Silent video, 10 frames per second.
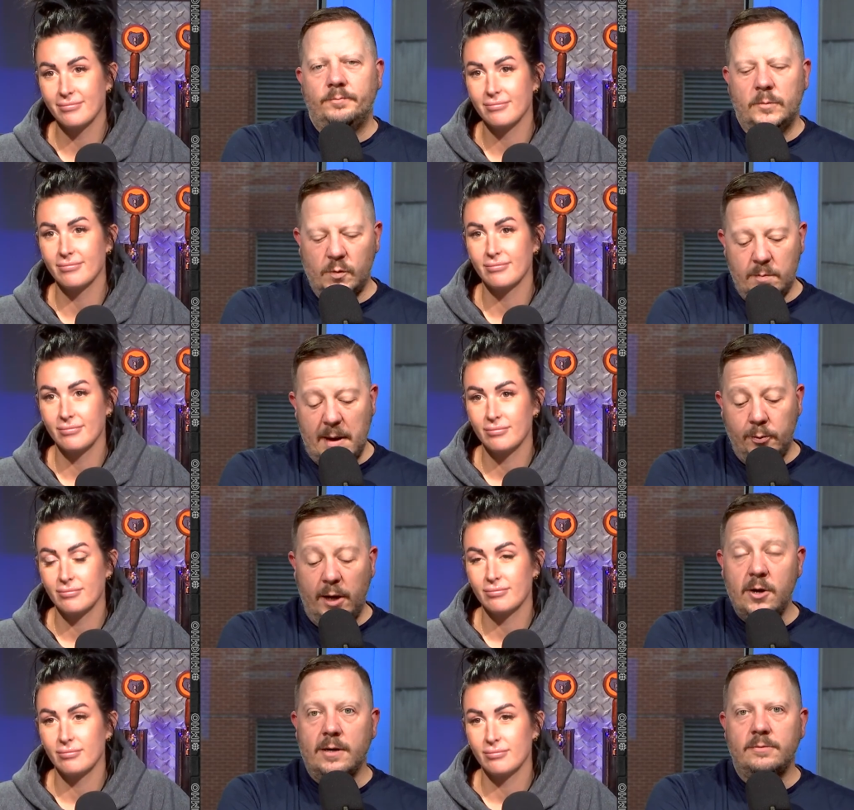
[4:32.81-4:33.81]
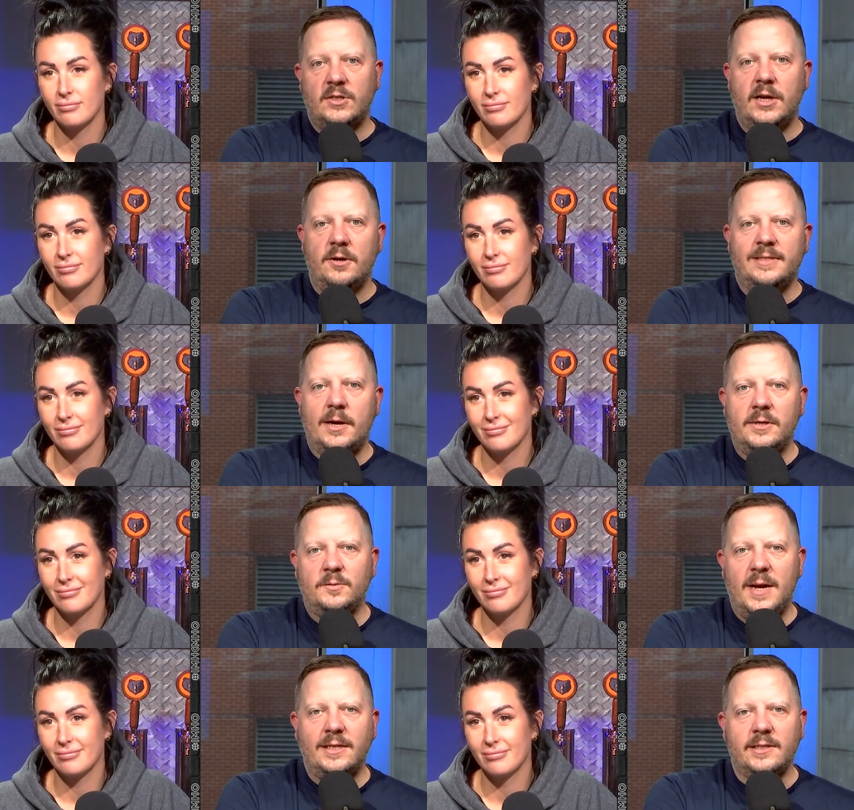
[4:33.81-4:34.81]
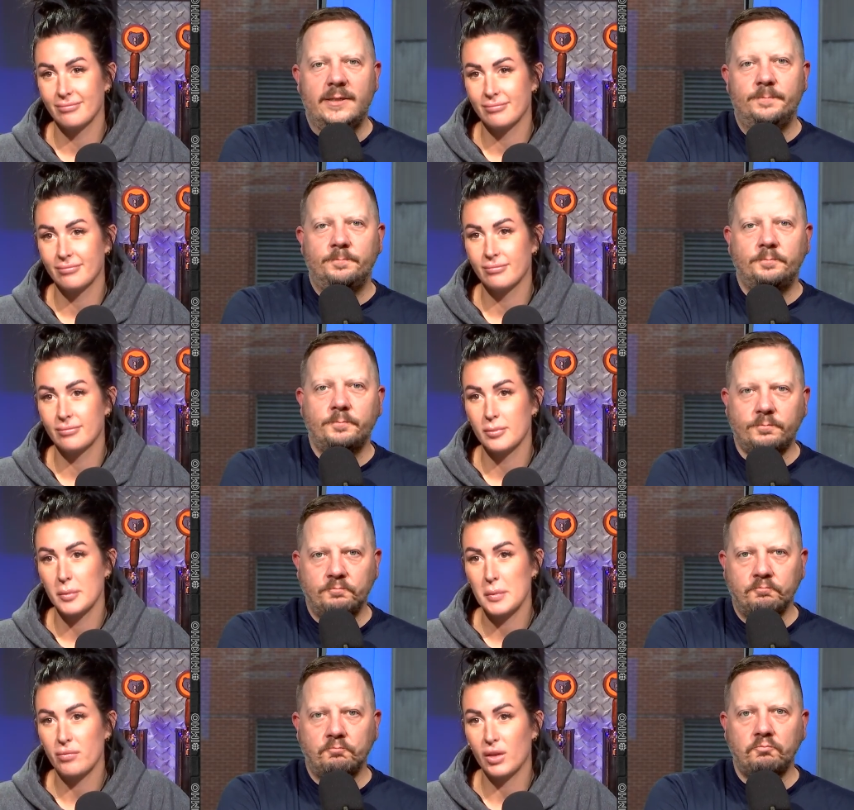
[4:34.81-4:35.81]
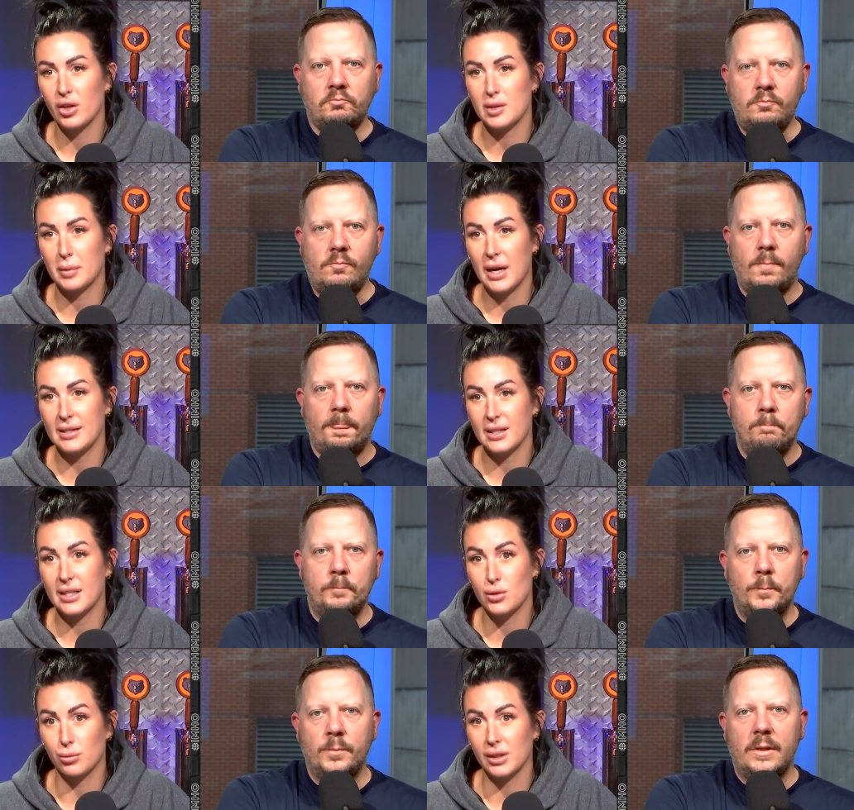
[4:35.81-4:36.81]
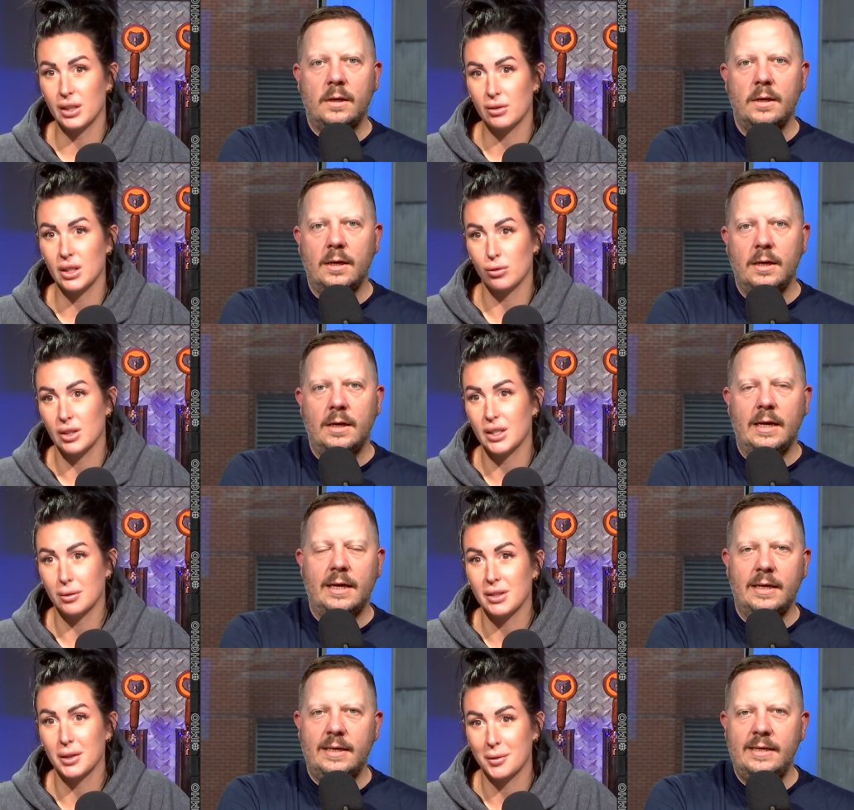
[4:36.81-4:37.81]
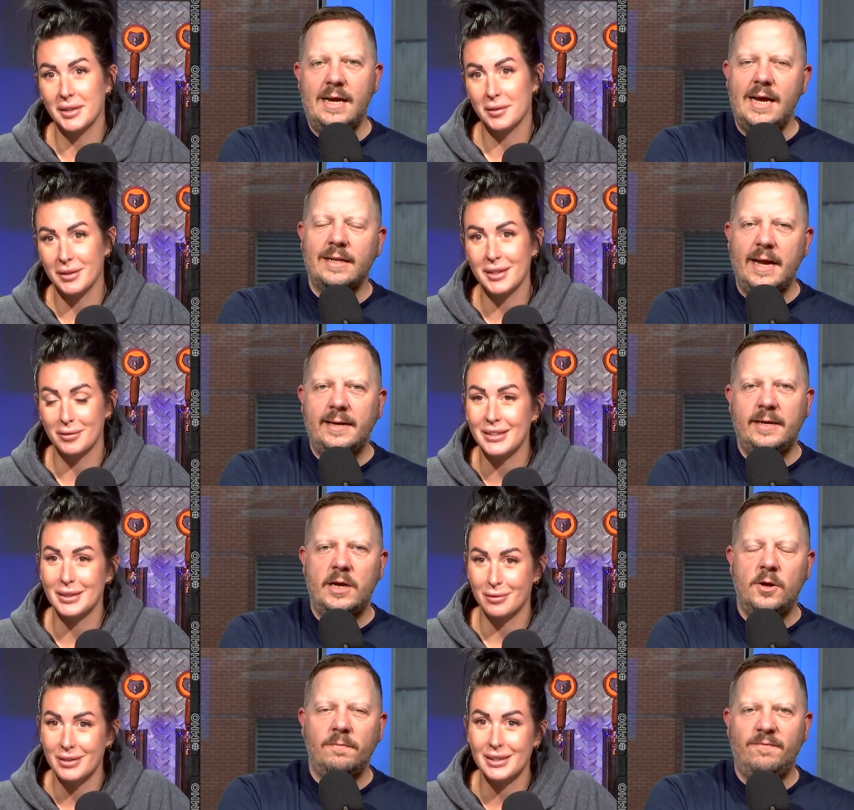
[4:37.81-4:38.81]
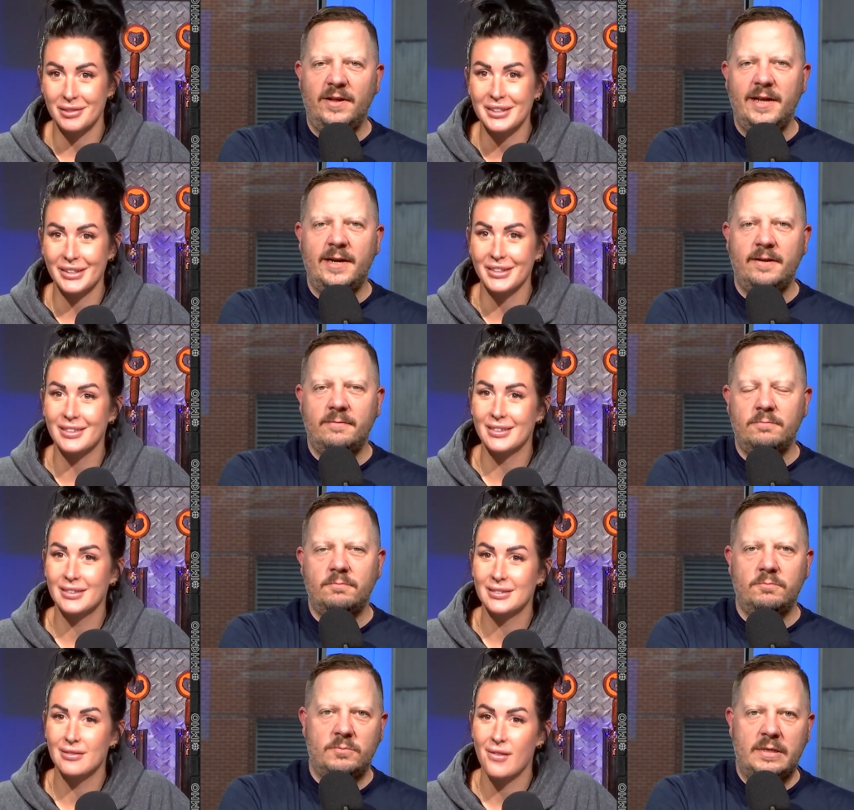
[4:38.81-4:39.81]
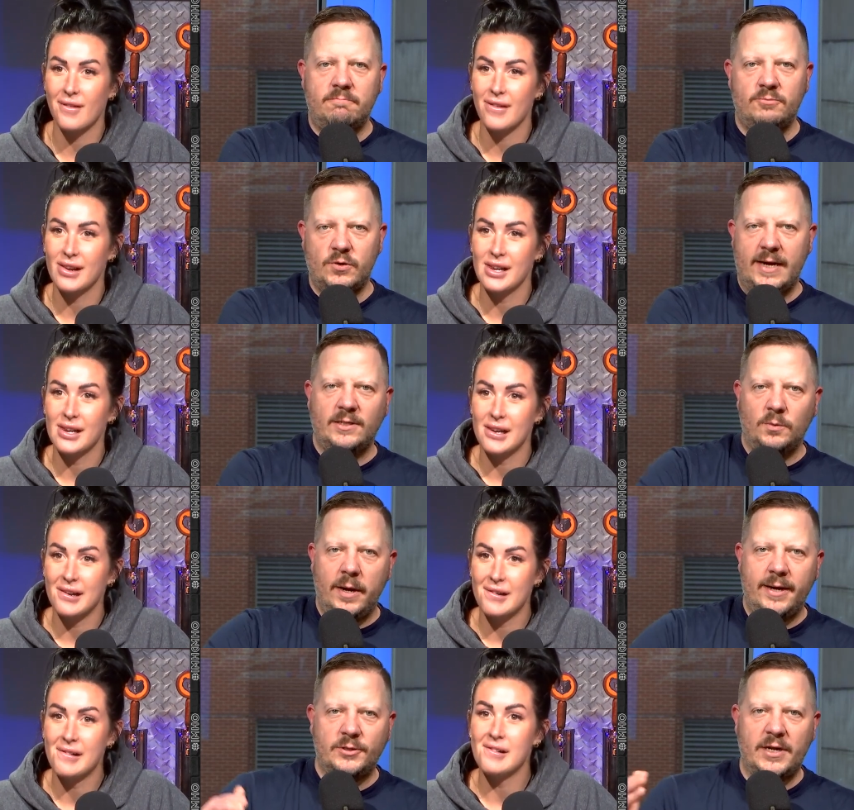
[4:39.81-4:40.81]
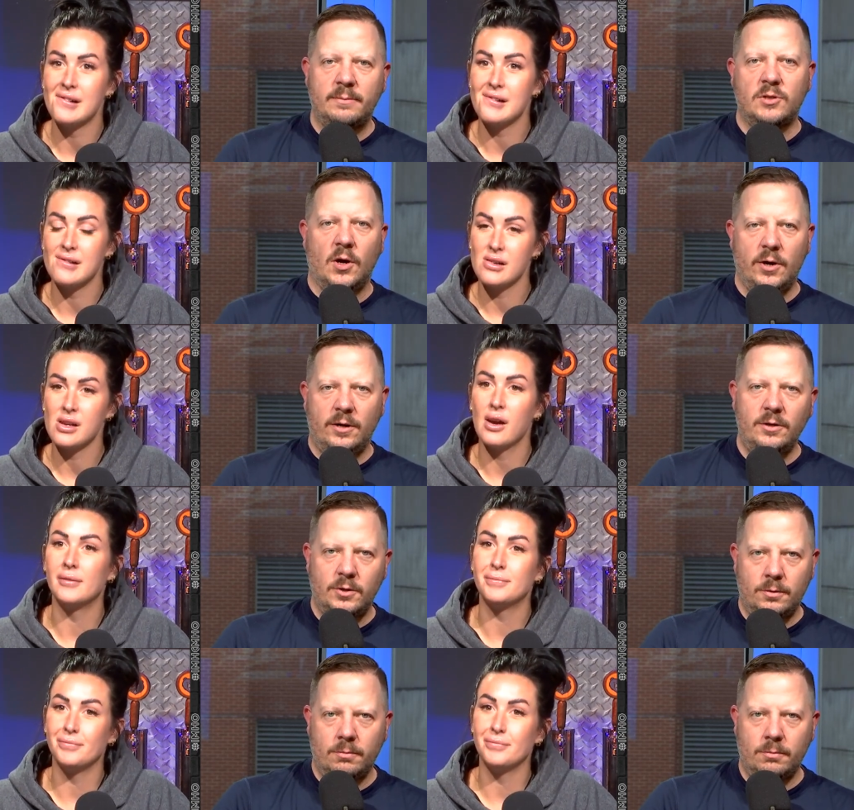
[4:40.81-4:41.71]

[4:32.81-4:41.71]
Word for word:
Speaker 1: so for my player, I was going to go Tyrese Maxey.
Speaker 2: You're surprised that he's really, really, really, really, really, yeah, really, like, really, you know, really, Philly really
Speaker 1: trades away James Harden, who